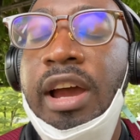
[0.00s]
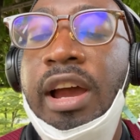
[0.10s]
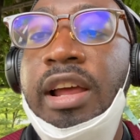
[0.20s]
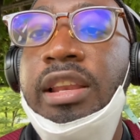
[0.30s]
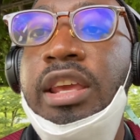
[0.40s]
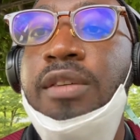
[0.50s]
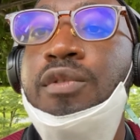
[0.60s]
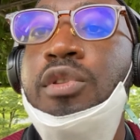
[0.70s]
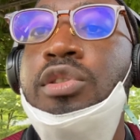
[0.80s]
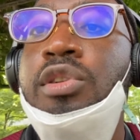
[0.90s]
And
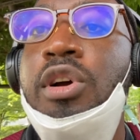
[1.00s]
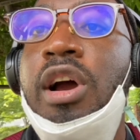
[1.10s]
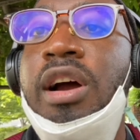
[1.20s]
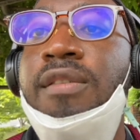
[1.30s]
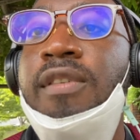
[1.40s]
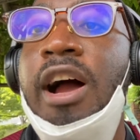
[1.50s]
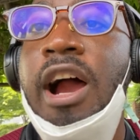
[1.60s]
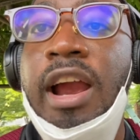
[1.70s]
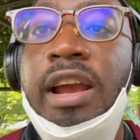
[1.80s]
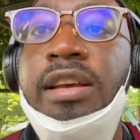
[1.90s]
if you do not have
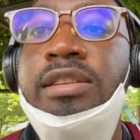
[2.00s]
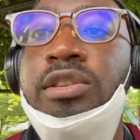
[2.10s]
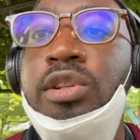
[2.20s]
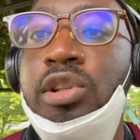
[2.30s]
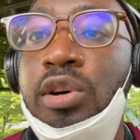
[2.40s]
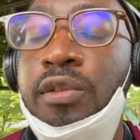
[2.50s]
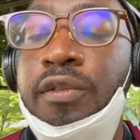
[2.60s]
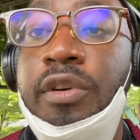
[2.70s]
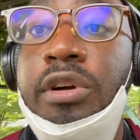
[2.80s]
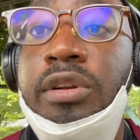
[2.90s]
Ielts or
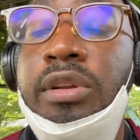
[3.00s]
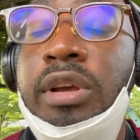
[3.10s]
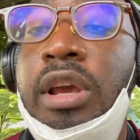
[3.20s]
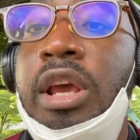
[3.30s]
Toefl,